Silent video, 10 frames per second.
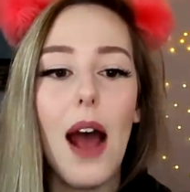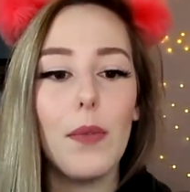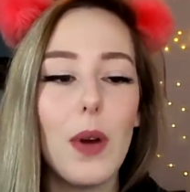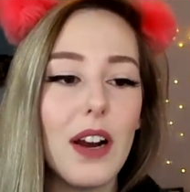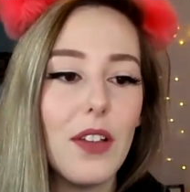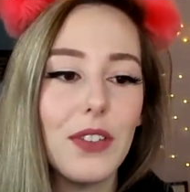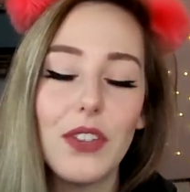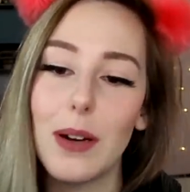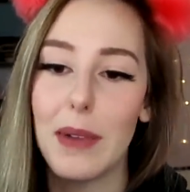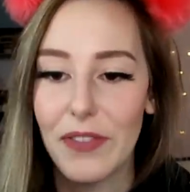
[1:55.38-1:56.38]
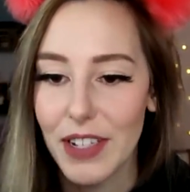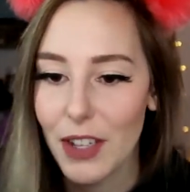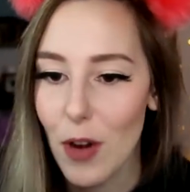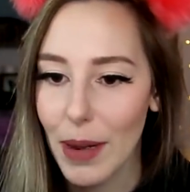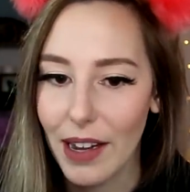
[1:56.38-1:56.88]
What are those? Those aren't muffins.
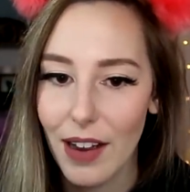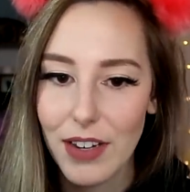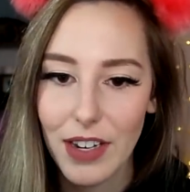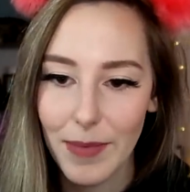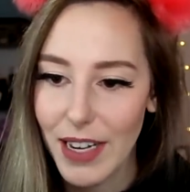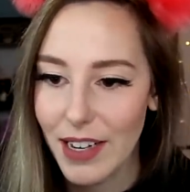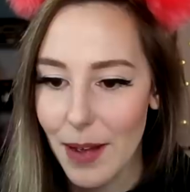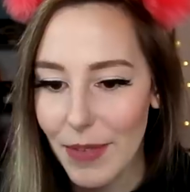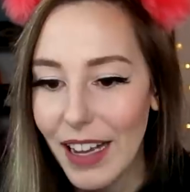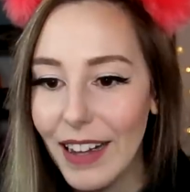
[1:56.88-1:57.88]
Oh my gosh, am I dumb?